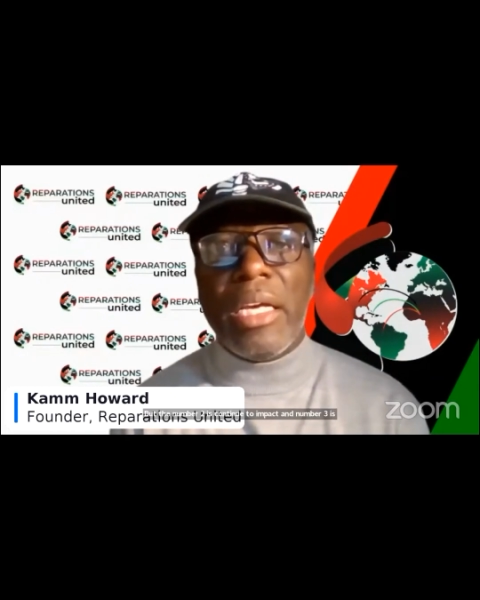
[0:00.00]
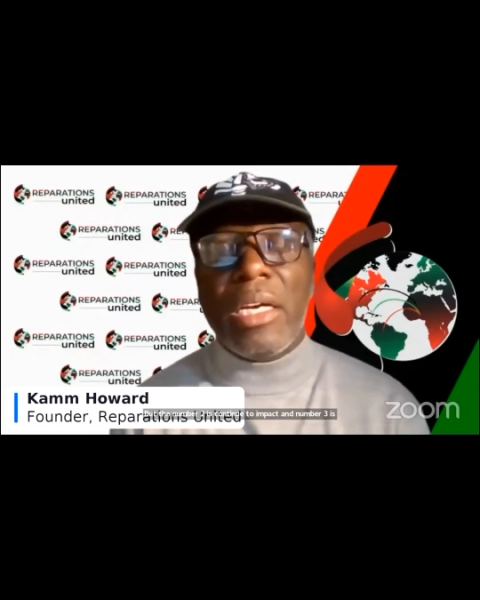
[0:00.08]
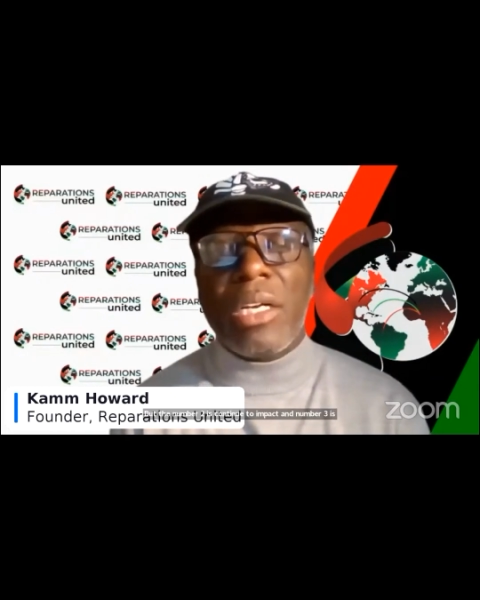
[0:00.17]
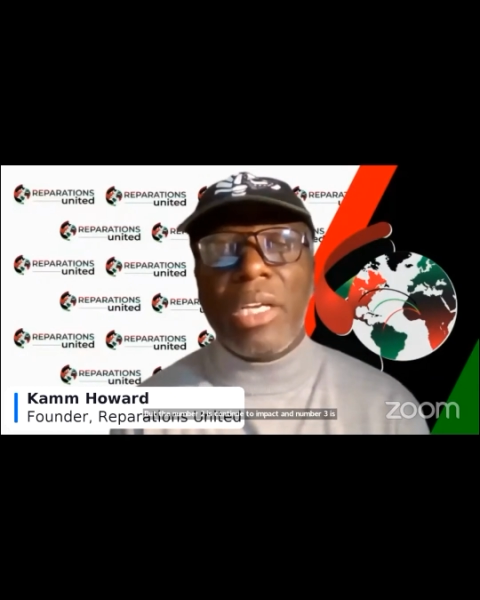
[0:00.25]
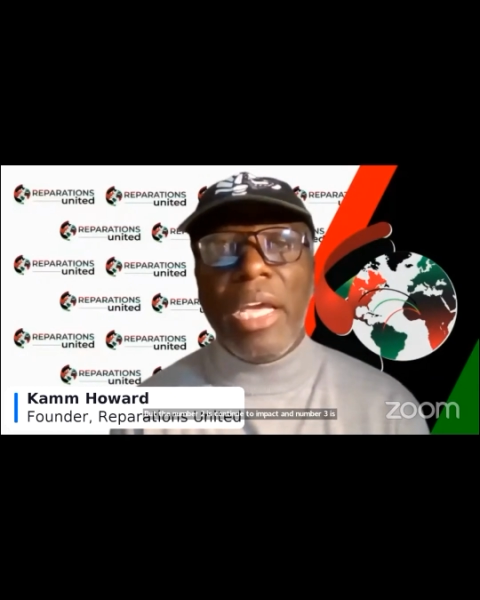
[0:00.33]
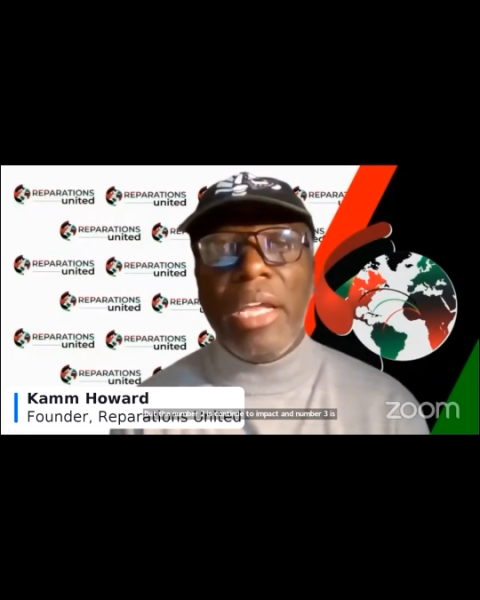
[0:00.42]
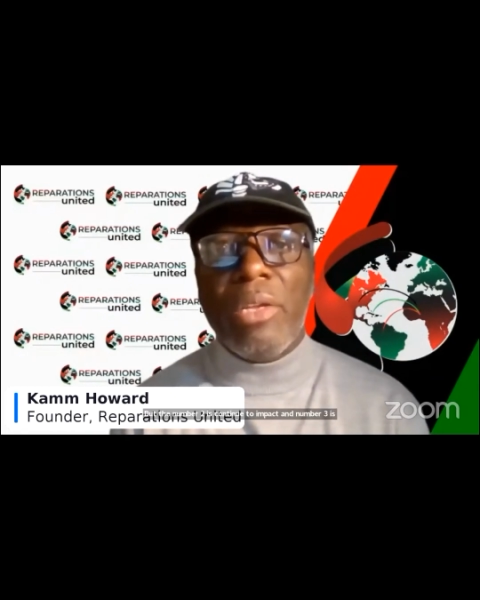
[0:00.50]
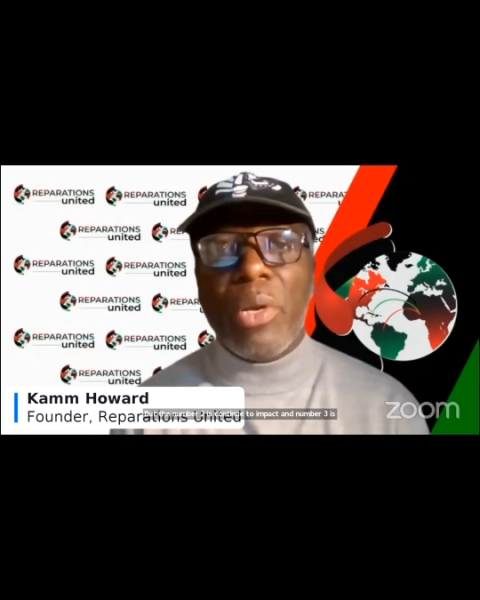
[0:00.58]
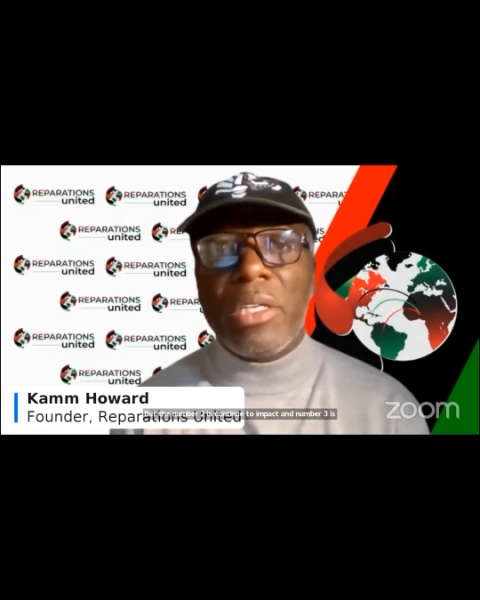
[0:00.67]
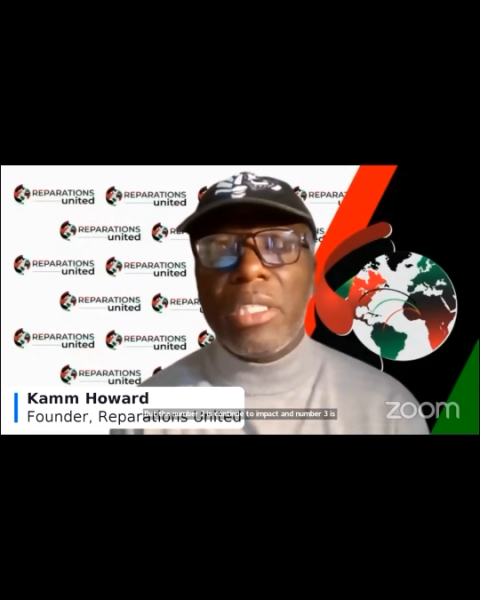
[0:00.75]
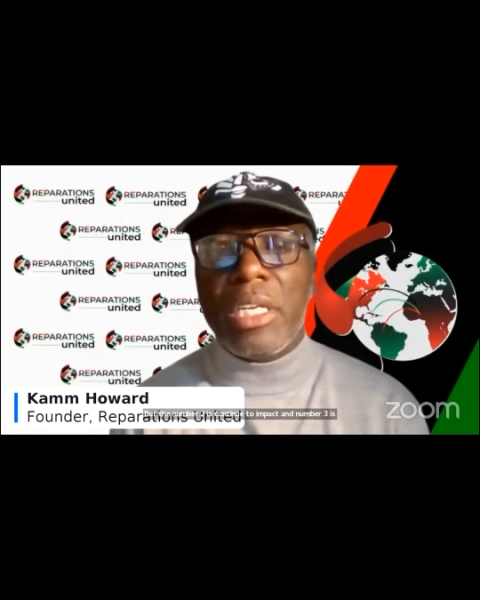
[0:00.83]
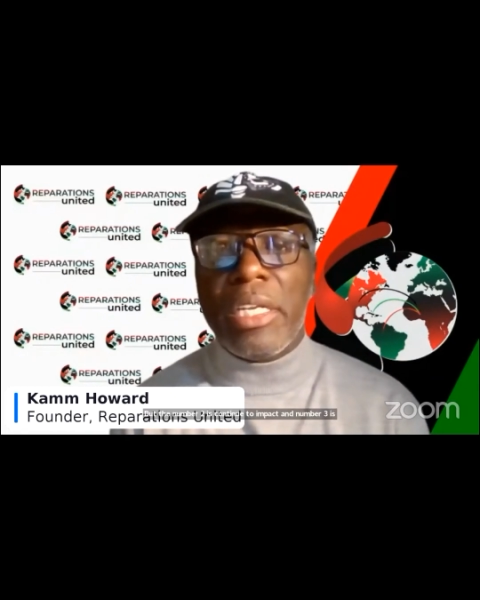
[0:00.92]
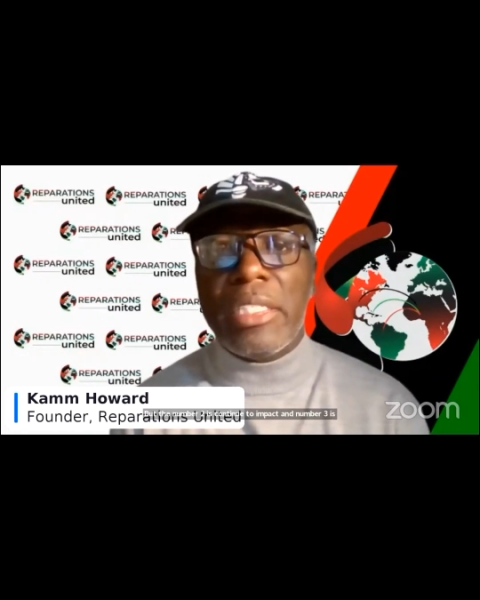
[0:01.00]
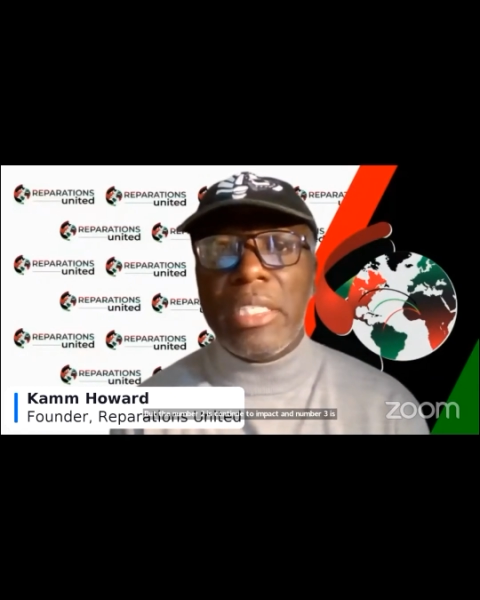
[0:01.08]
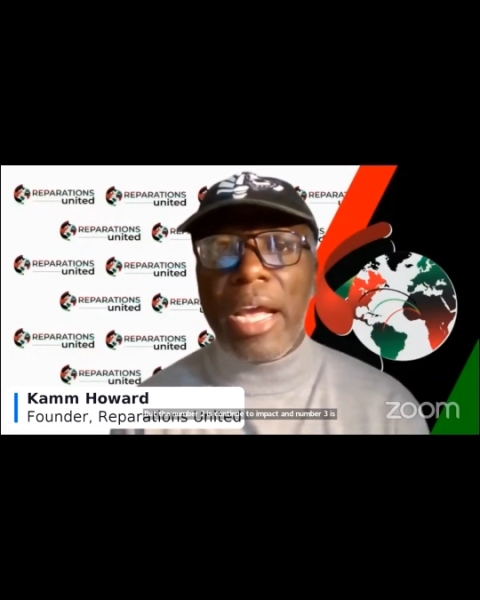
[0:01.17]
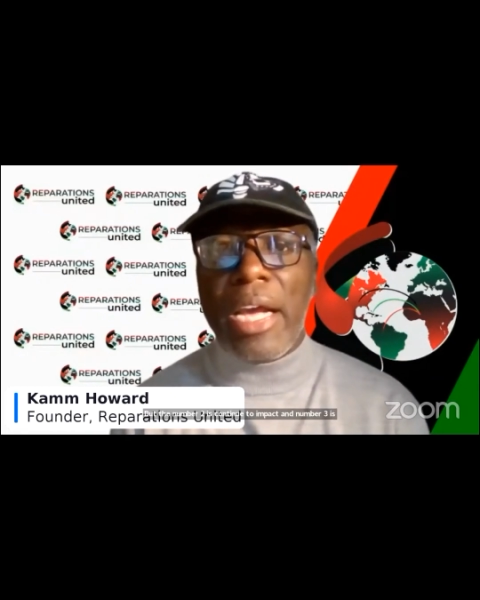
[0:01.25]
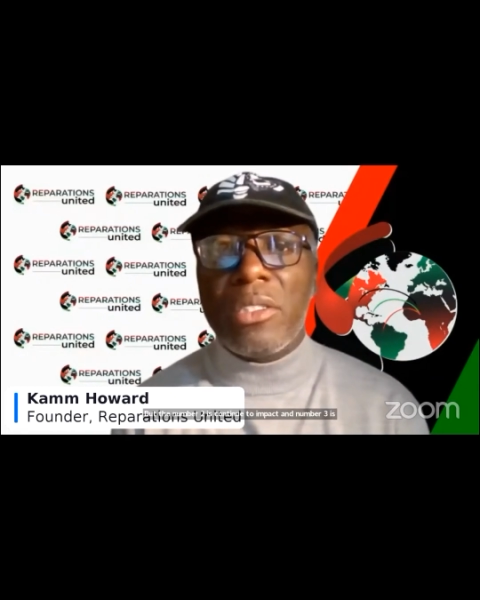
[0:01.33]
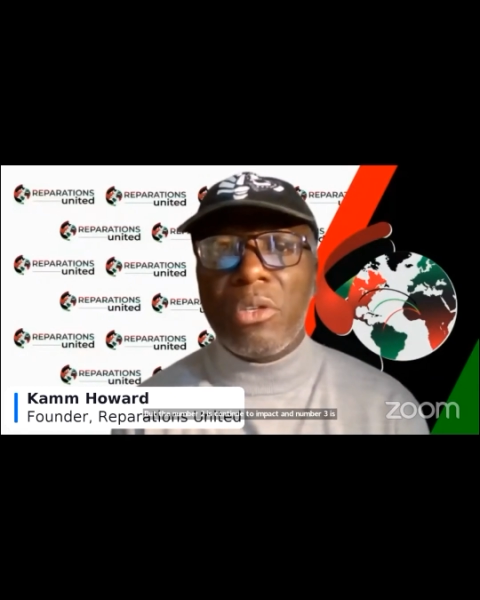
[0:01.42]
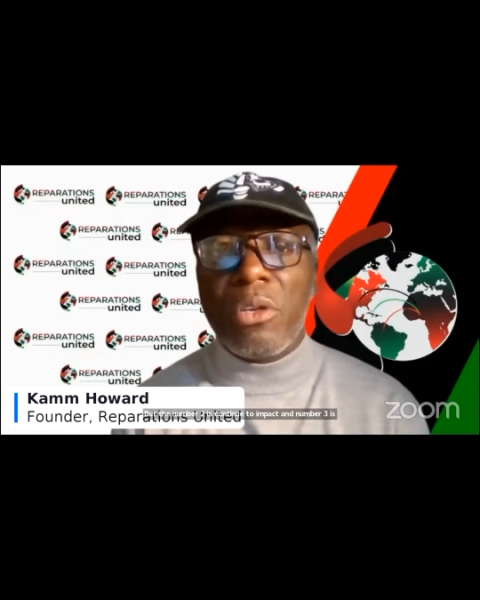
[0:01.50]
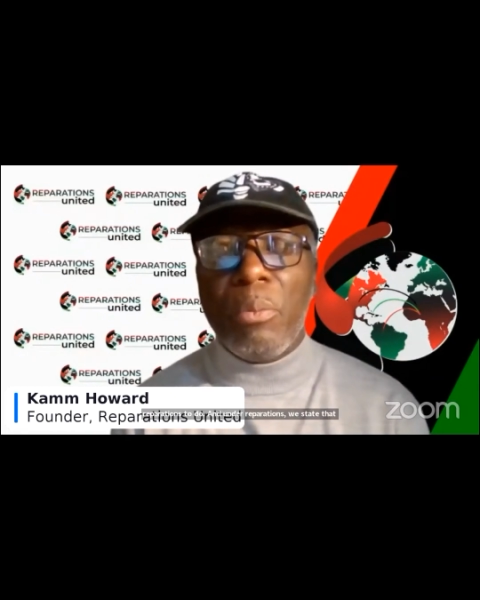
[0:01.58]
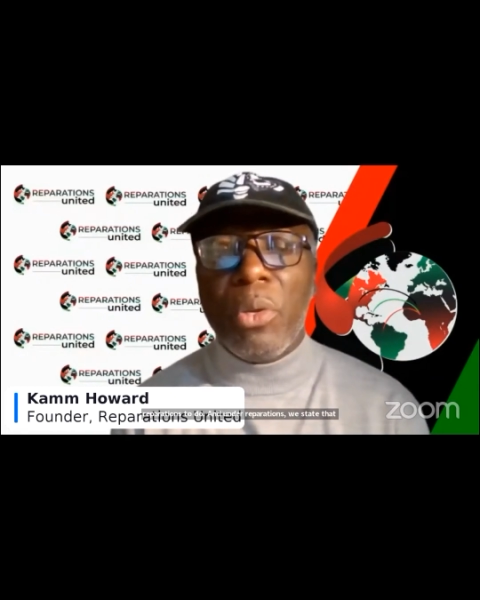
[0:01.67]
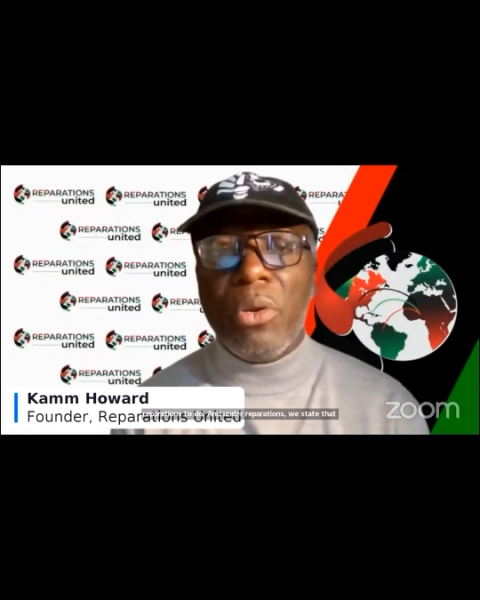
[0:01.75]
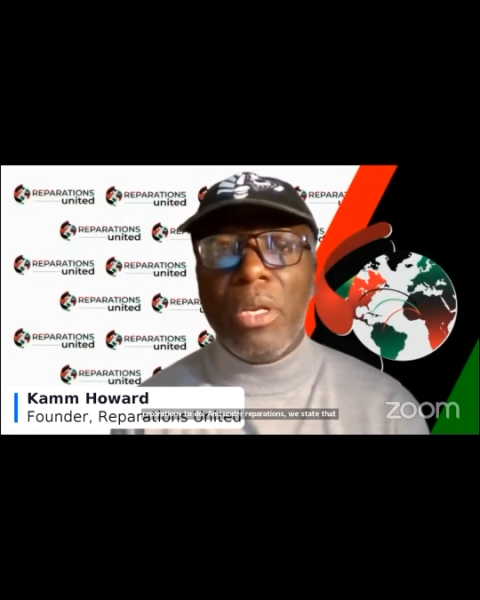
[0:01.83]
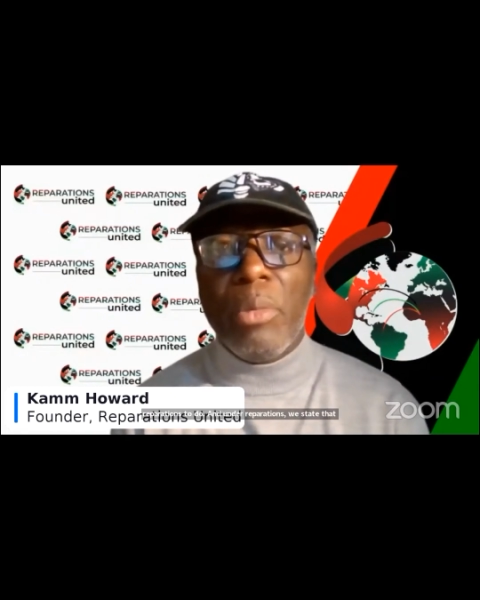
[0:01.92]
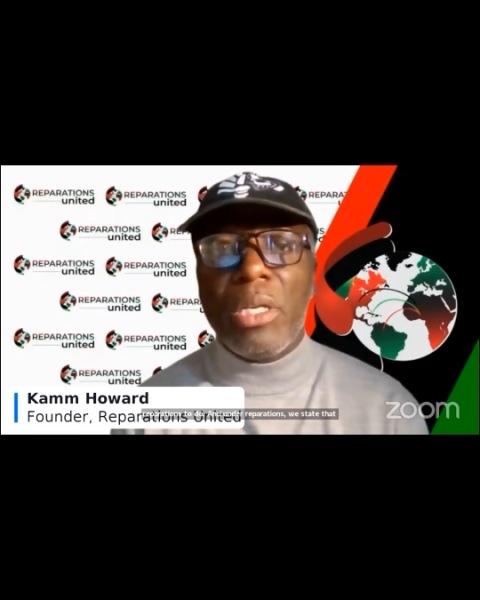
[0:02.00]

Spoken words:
again, we look to the international community